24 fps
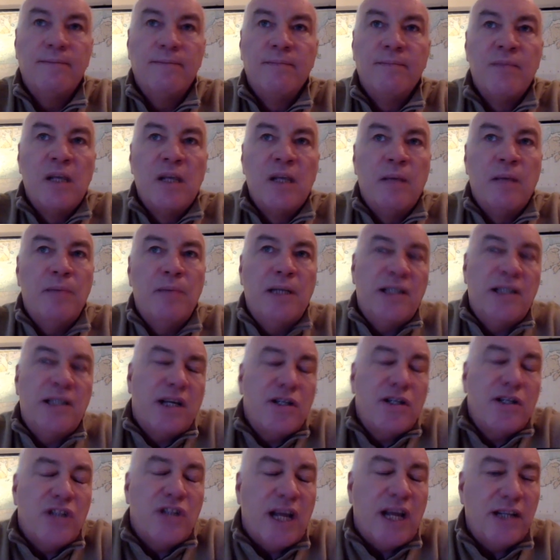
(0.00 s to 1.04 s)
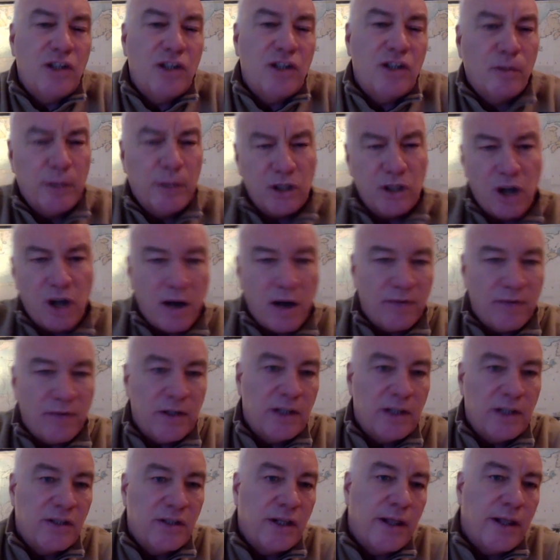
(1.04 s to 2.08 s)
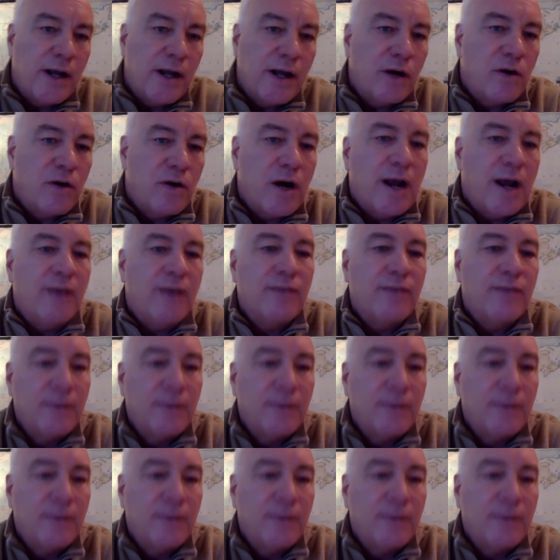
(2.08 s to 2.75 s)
because I just had so much confidence in the aircraft.